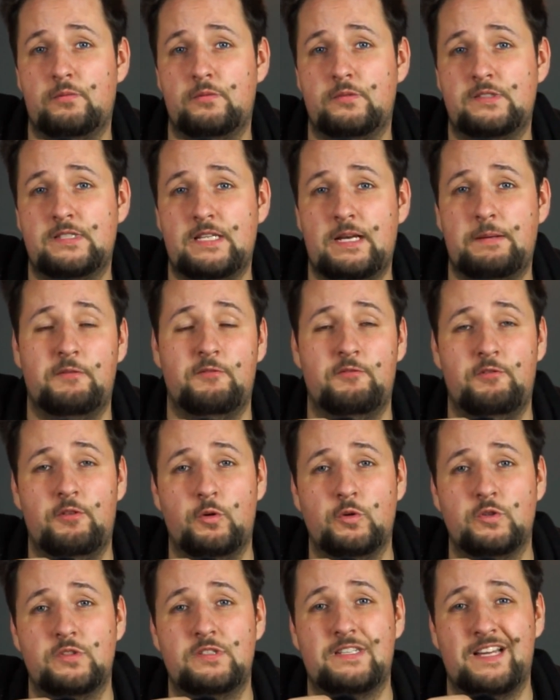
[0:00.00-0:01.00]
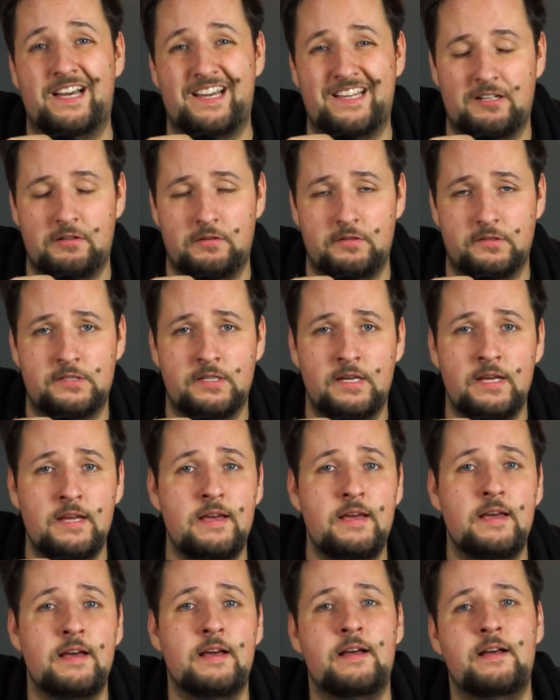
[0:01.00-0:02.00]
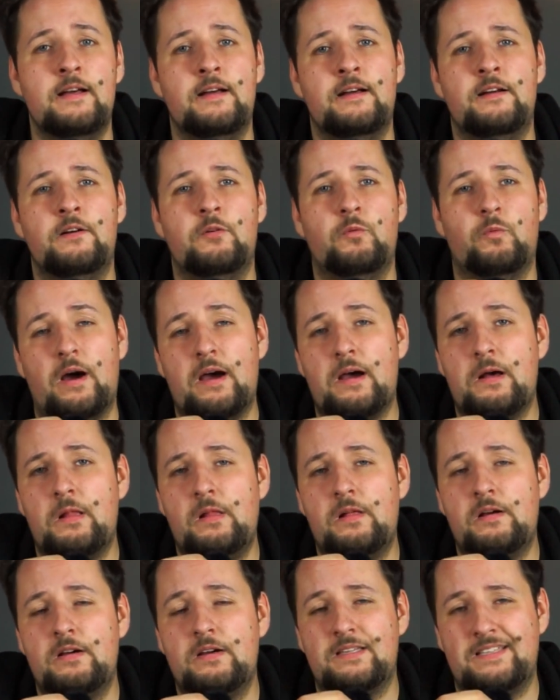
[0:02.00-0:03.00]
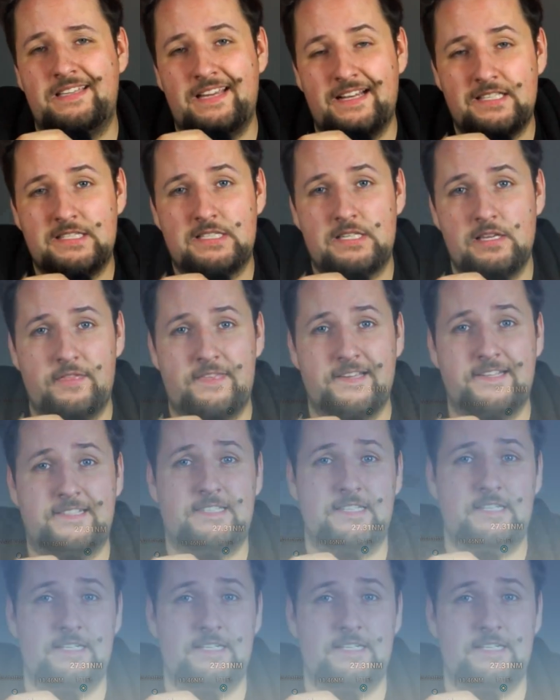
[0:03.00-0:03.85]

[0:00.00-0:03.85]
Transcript: some of those titles. While, yes, this